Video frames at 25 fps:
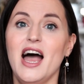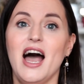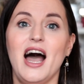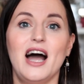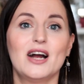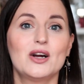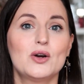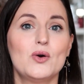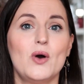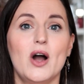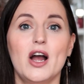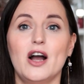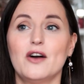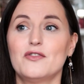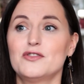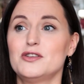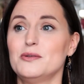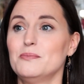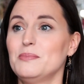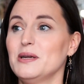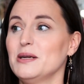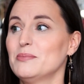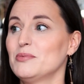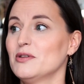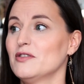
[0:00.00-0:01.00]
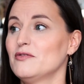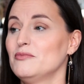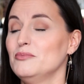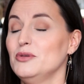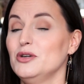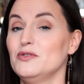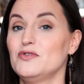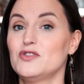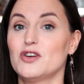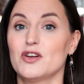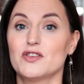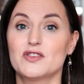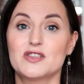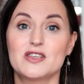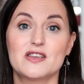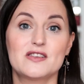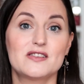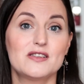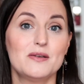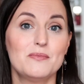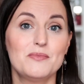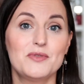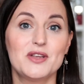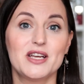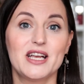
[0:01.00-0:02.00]
and quite often people have moved on to
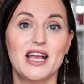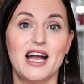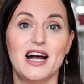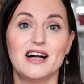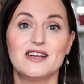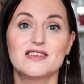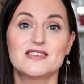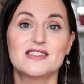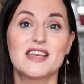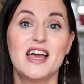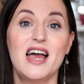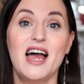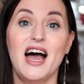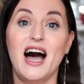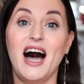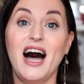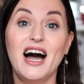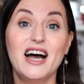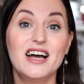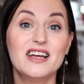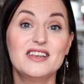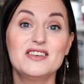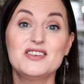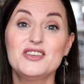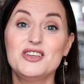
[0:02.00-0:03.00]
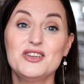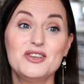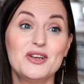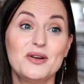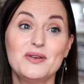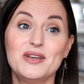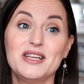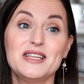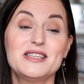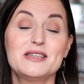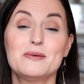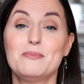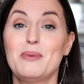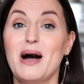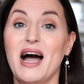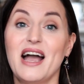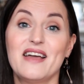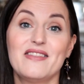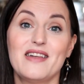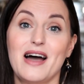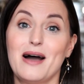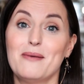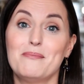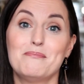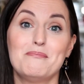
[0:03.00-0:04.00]
something else, and you don't need to buy
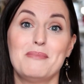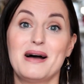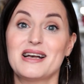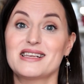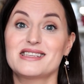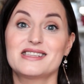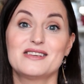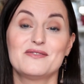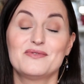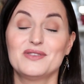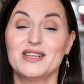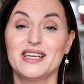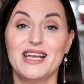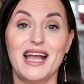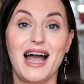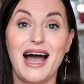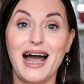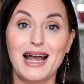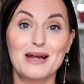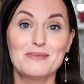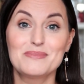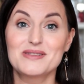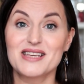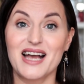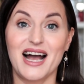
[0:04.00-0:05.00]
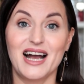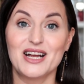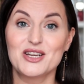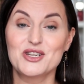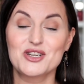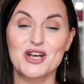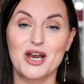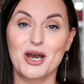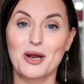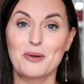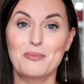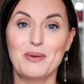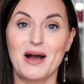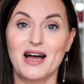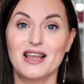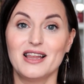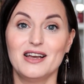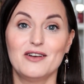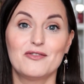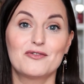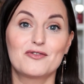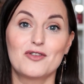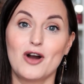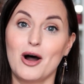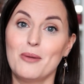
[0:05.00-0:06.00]
that massively hyped eyeshadow
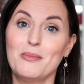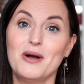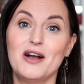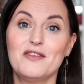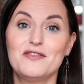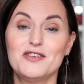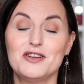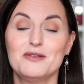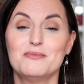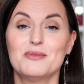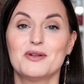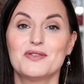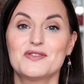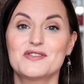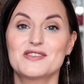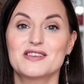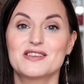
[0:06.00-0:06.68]
palette from a few months